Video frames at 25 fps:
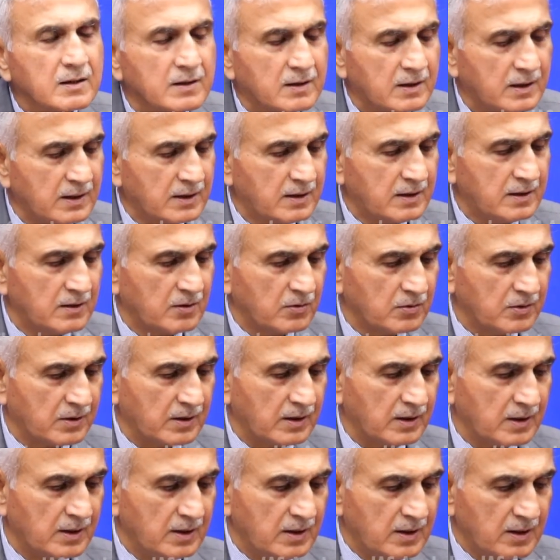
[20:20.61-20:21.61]
Right?
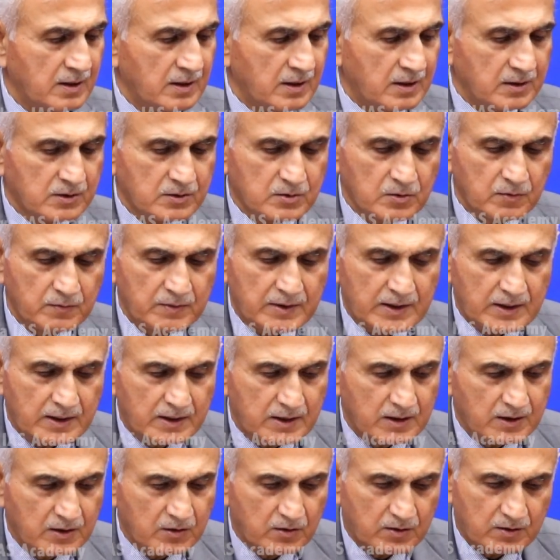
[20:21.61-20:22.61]
Okay. So we
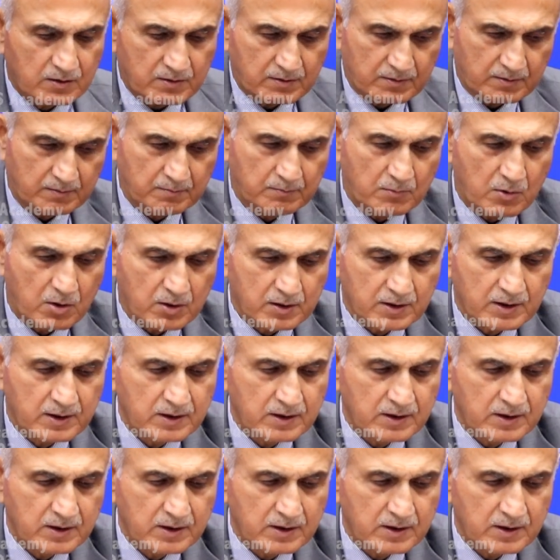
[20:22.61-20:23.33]
end your mock